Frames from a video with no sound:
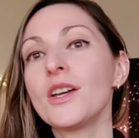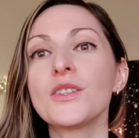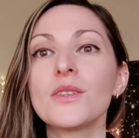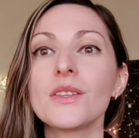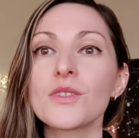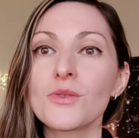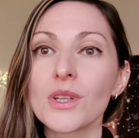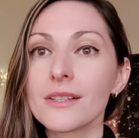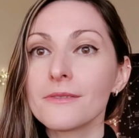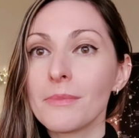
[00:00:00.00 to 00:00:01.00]
to the
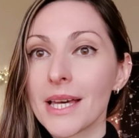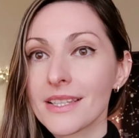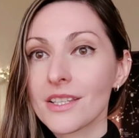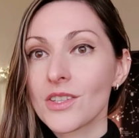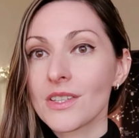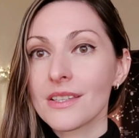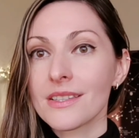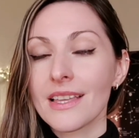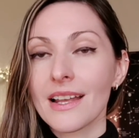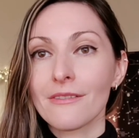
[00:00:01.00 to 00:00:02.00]
string of
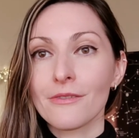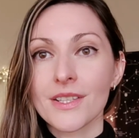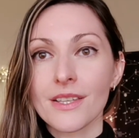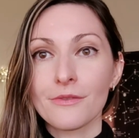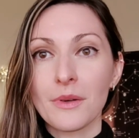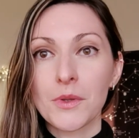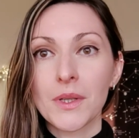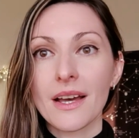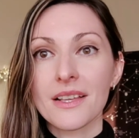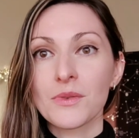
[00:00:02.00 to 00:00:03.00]
messages that I've received from you
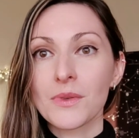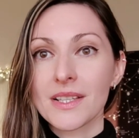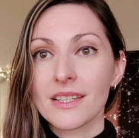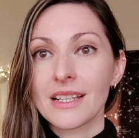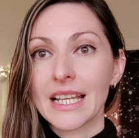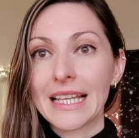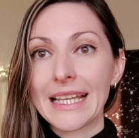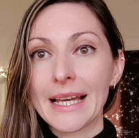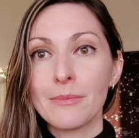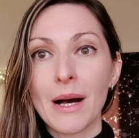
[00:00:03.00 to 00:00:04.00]
guys
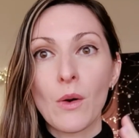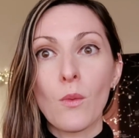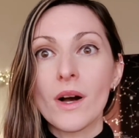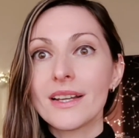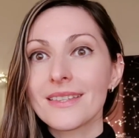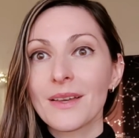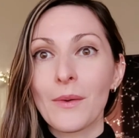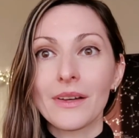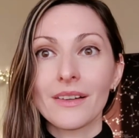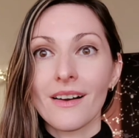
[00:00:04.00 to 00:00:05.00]
recently about what is
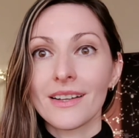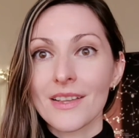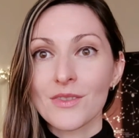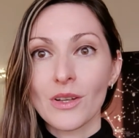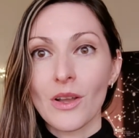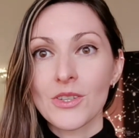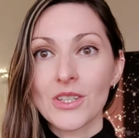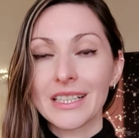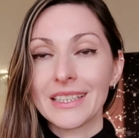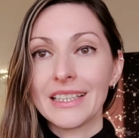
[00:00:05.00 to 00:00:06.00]
going on
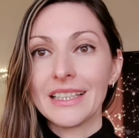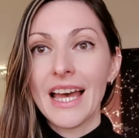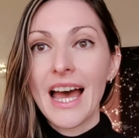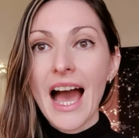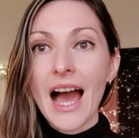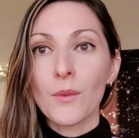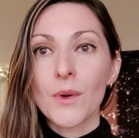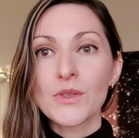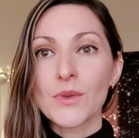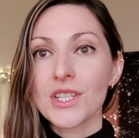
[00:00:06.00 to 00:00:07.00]
astrologically, I
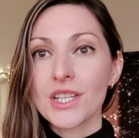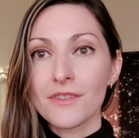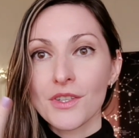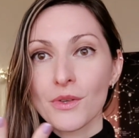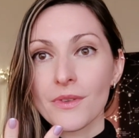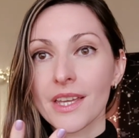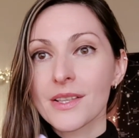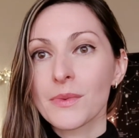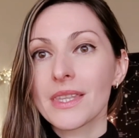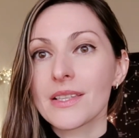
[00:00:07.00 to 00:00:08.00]
want to achieve two
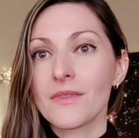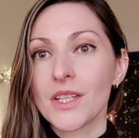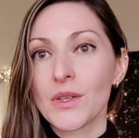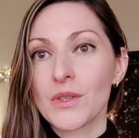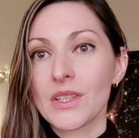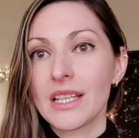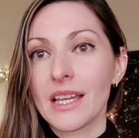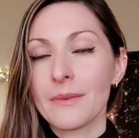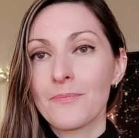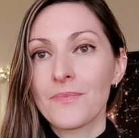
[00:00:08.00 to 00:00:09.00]
things with this video
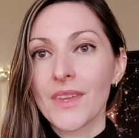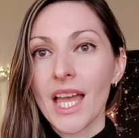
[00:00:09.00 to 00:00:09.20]
today.